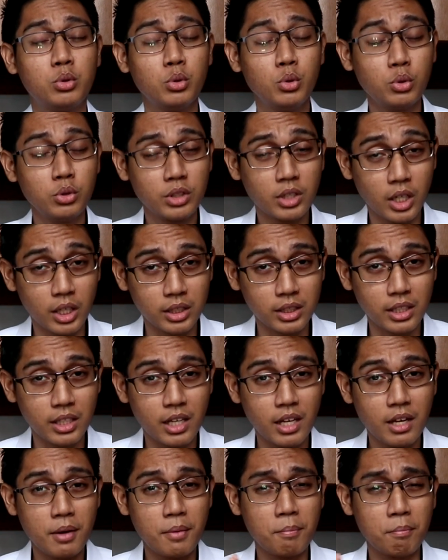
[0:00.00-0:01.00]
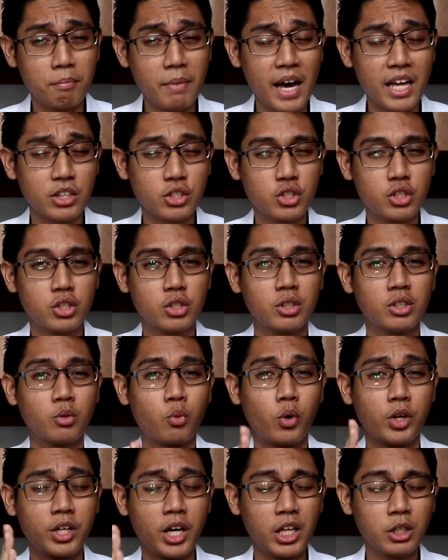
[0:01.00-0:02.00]
do not match
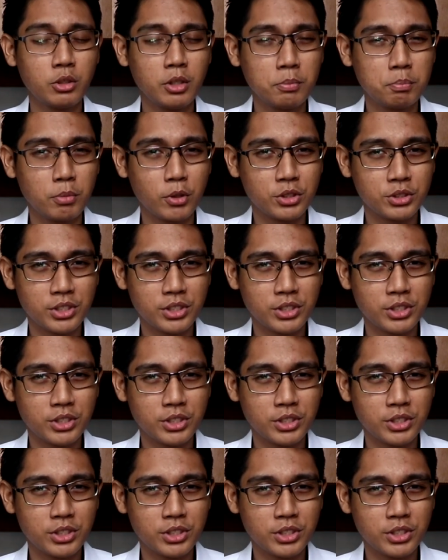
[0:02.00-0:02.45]
100%